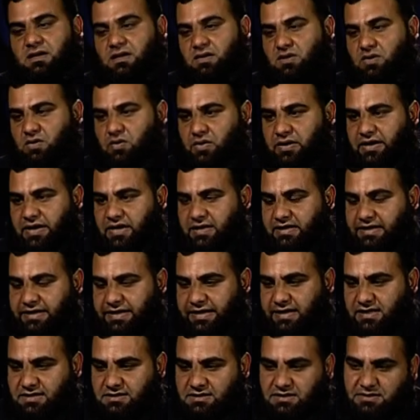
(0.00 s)
Look at the
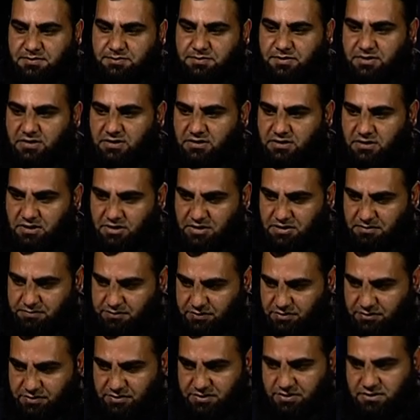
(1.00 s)
example on the
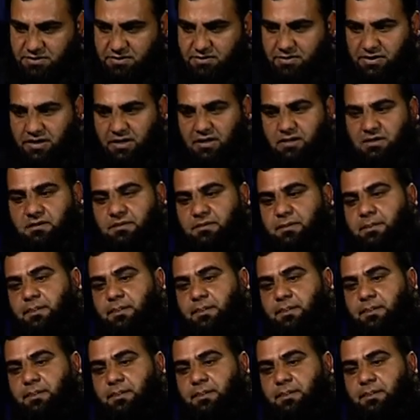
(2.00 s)
computer screen.